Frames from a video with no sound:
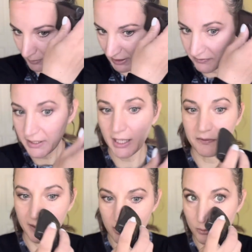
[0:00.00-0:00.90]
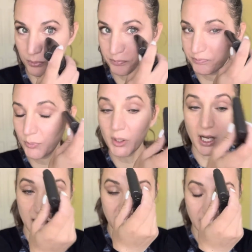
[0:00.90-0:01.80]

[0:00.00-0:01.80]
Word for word: even if I don't put on